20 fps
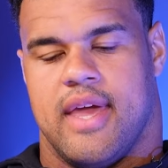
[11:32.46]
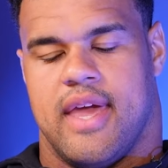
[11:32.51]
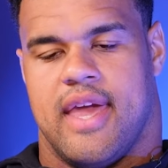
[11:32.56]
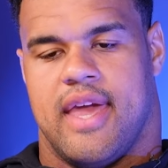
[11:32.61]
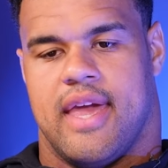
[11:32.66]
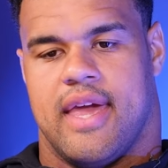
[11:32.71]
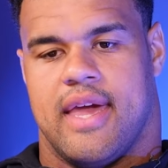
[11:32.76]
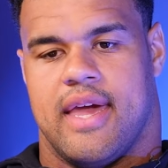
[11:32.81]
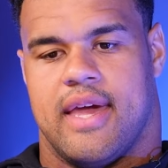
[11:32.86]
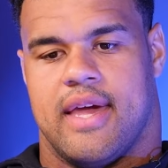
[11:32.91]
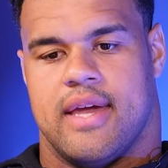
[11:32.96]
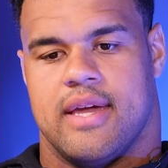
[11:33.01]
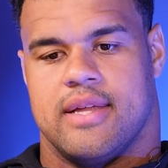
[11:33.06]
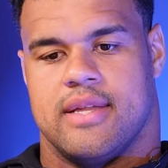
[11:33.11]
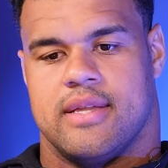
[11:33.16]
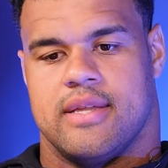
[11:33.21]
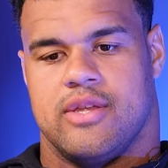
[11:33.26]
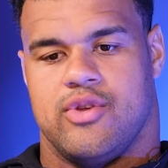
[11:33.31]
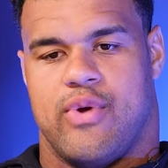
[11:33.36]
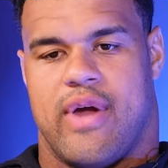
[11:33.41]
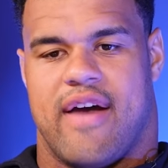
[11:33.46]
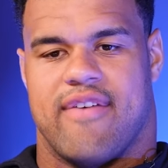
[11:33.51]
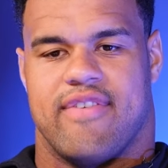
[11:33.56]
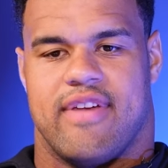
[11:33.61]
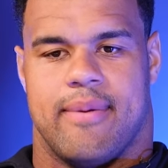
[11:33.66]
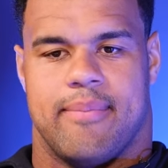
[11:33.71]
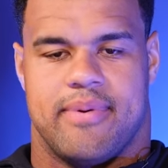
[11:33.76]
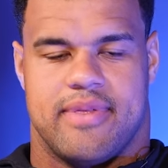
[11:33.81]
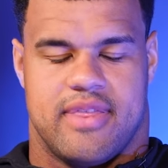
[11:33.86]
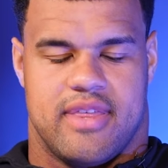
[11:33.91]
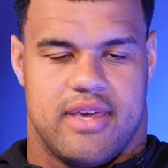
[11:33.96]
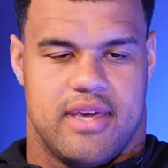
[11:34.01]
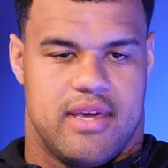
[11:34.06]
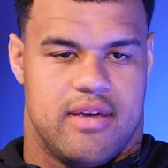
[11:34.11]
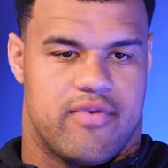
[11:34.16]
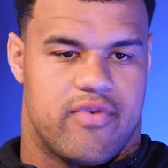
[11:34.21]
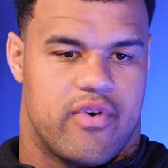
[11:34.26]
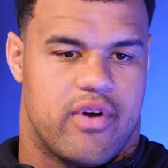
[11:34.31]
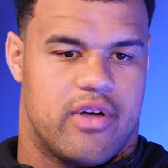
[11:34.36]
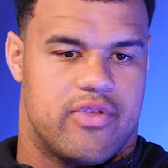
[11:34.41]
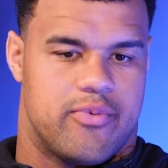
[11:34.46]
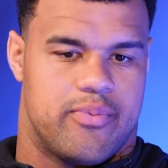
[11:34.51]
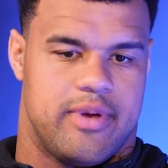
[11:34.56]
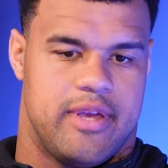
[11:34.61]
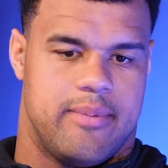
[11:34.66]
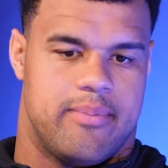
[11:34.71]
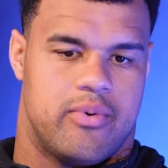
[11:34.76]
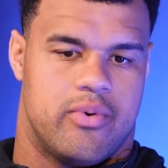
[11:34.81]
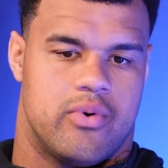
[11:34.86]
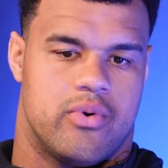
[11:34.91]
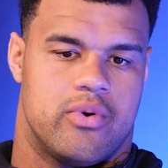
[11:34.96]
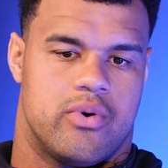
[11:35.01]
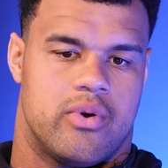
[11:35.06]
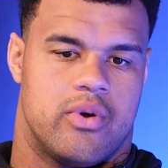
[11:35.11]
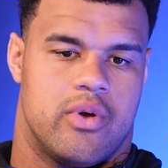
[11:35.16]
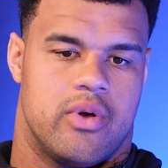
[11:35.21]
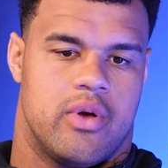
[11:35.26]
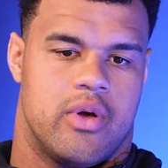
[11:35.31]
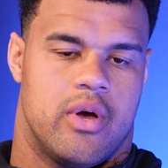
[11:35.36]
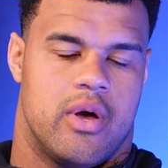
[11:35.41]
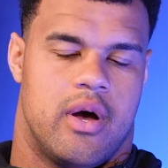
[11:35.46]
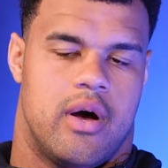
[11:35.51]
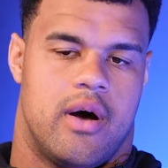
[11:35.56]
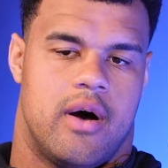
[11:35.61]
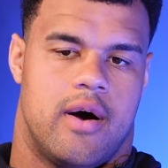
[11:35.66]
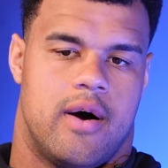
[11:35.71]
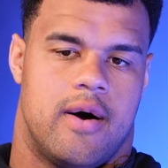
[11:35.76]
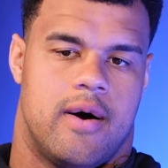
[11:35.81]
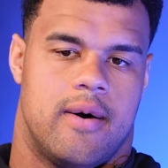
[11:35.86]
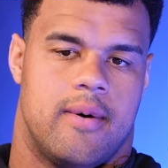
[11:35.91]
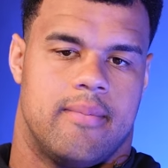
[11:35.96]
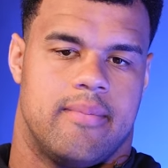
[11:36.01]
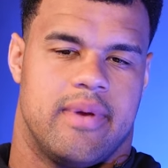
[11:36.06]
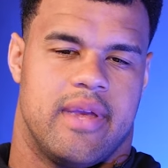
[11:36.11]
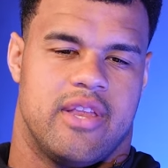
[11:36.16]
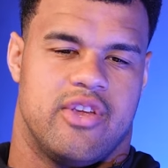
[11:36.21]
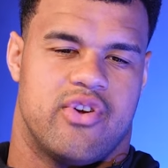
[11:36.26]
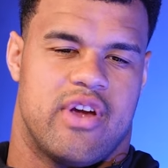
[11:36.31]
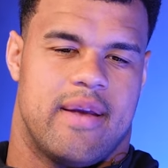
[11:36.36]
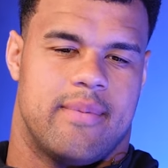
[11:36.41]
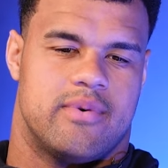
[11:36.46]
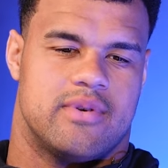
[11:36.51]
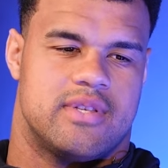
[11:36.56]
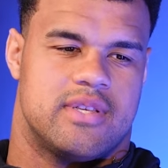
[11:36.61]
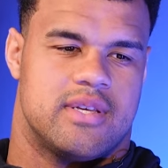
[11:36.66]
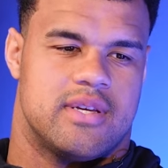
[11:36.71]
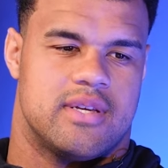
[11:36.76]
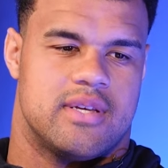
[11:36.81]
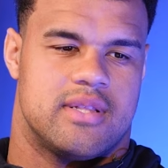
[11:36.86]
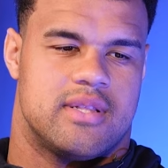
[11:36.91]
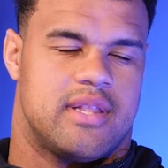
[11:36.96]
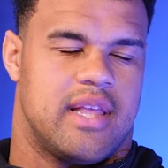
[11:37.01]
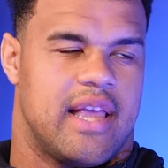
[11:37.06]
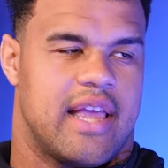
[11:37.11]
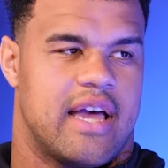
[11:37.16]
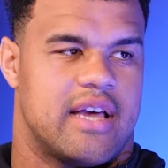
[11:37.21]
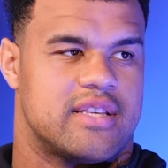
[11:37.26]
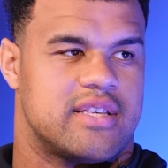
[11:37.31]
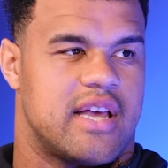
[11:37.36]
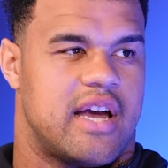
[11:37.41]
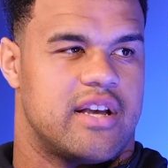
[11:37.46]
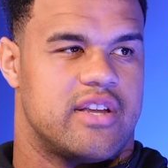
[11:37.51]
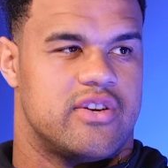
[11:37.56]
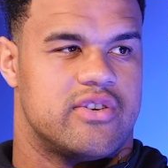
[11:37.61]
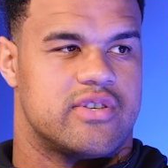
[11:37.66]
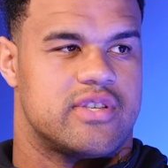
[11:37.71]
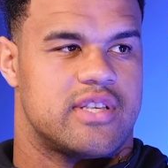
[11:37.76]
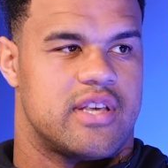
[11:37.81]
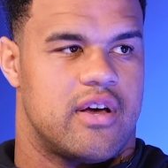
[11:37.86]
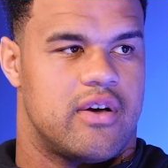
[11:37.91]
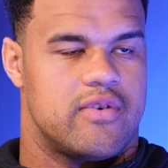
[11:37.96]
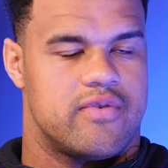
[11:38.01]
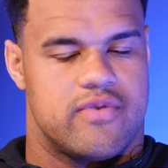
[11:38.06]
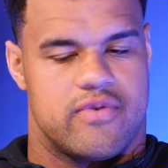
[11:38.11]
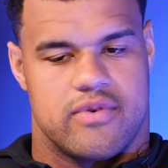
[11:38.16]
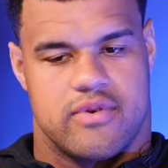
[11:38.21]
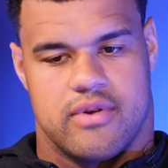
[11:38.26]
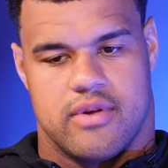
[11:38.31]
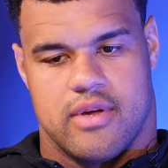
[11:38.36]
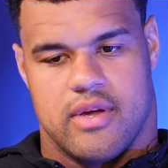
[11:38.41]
and you have empathy for other people, and you're able to think outside of yourself